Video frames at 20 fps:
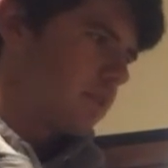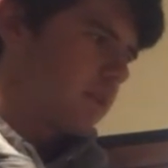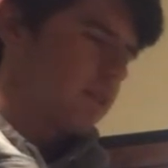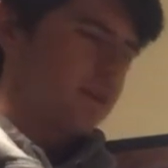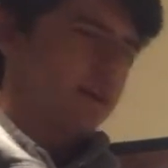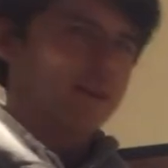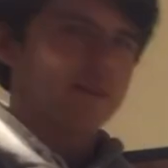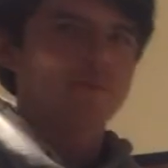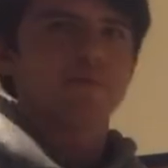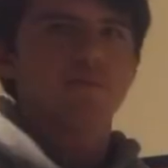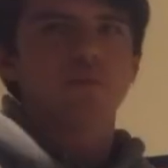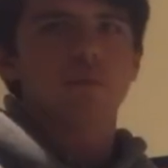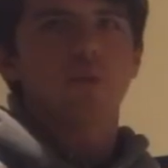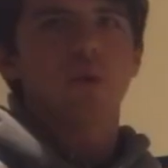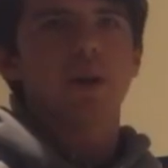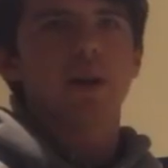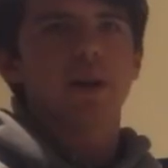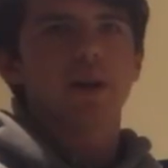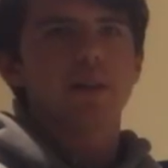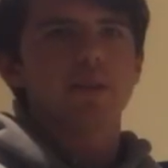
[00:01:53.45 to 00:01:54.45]
or like
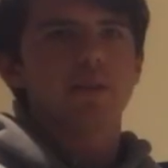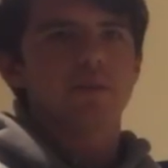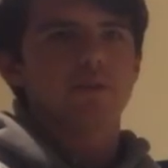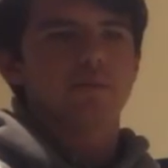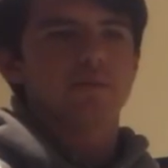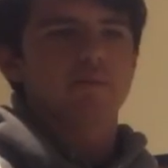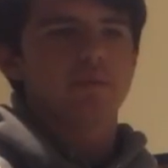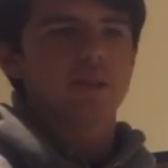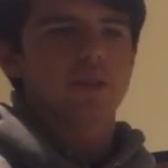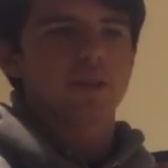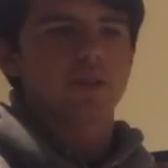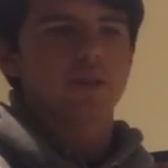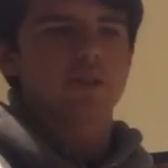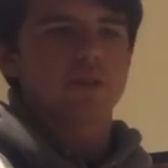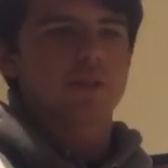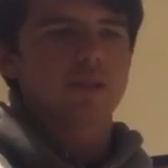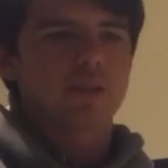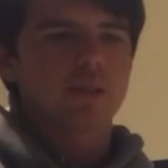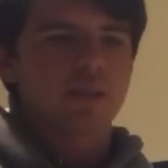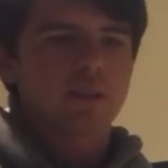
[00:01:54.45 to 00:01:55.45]
one eighth
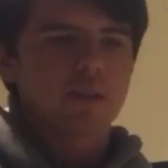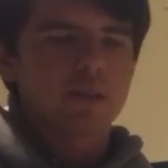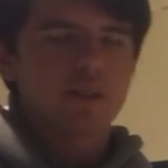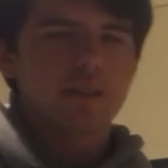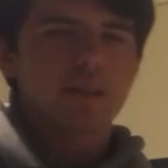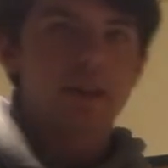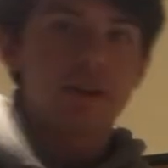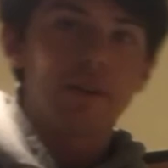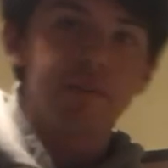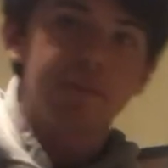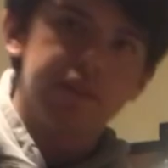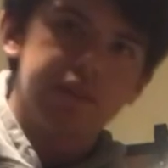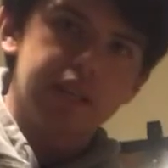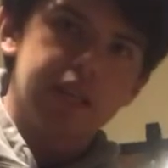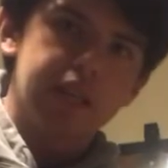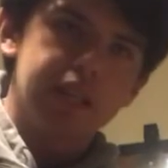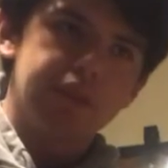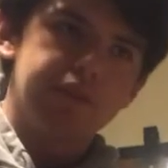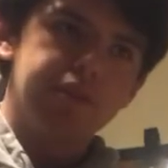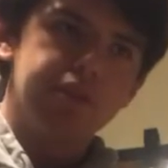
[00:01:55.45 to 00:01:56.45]
because they
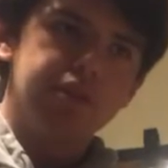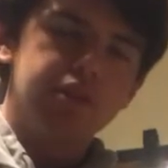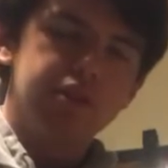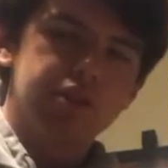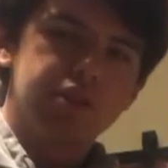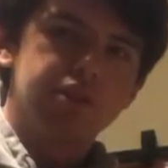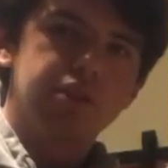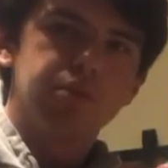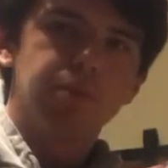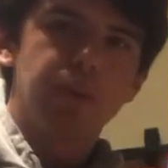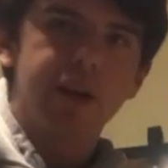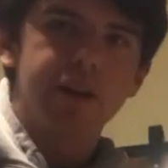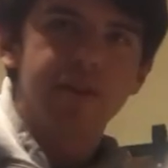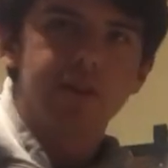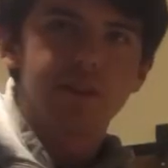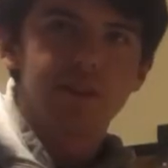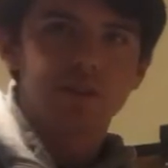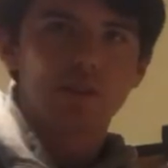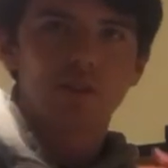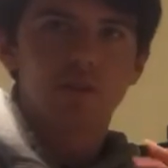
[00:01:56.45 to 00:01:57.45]
because if you just do
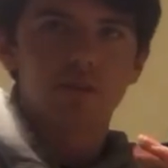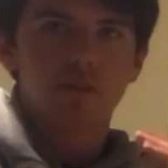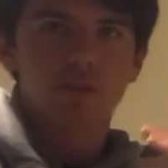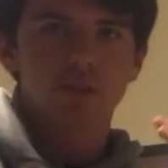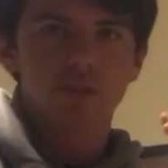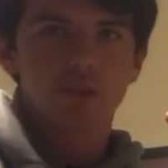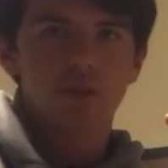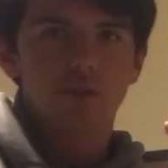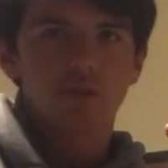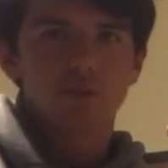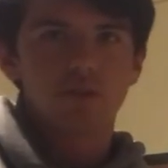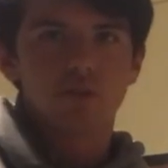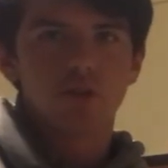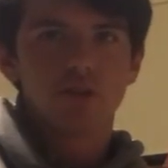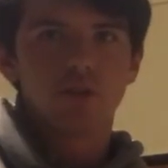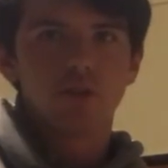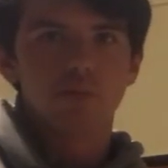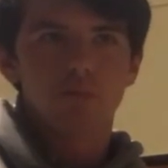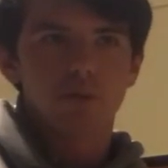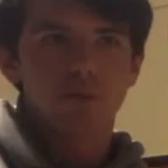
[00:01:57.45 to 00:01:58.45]
weightless, they'll just go
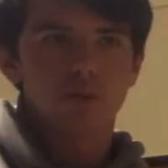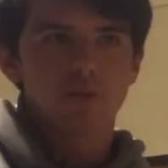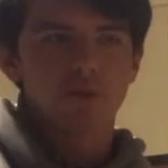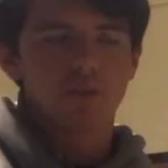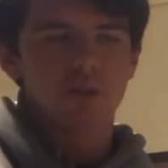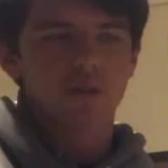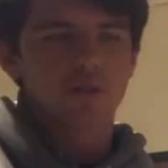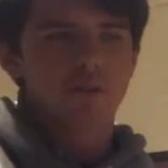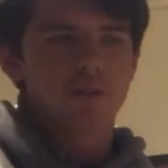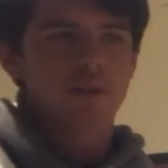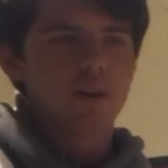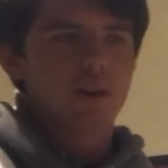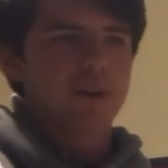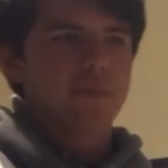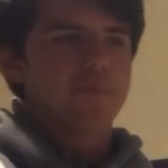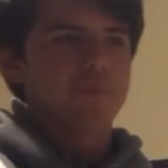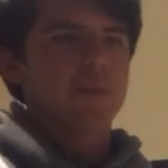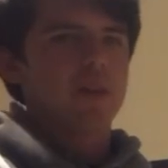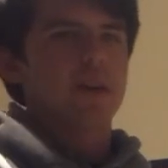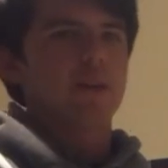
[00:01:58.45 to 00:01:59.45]
super slow,
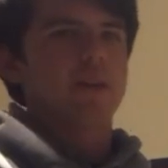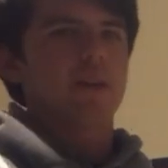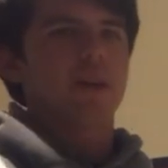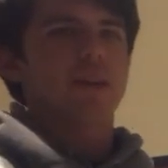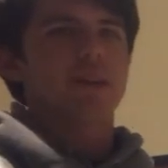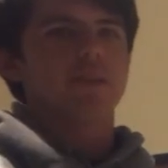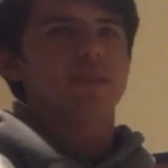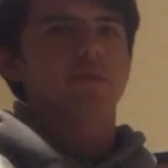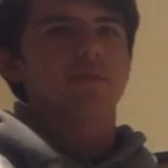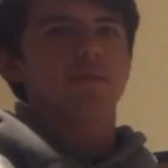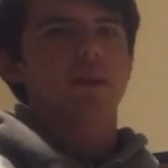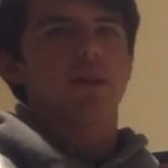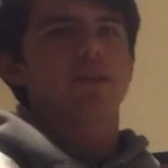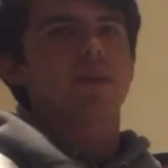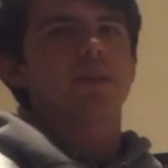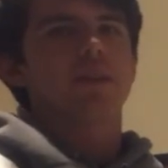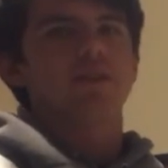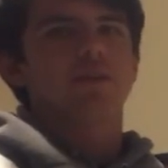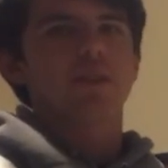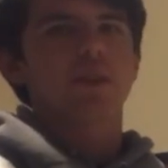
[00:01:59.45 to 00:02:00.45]
and like sometimes
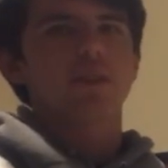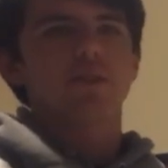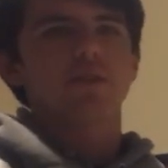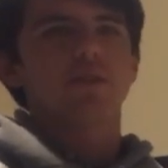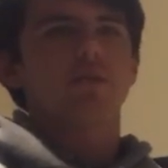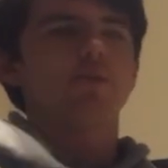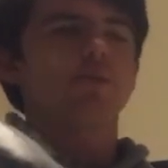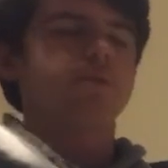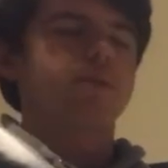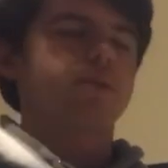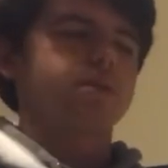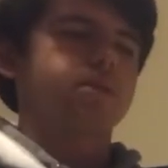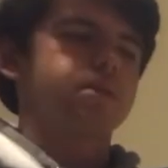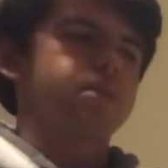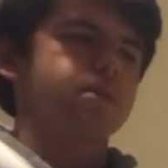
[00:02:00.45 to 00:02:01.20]
that just takes too long,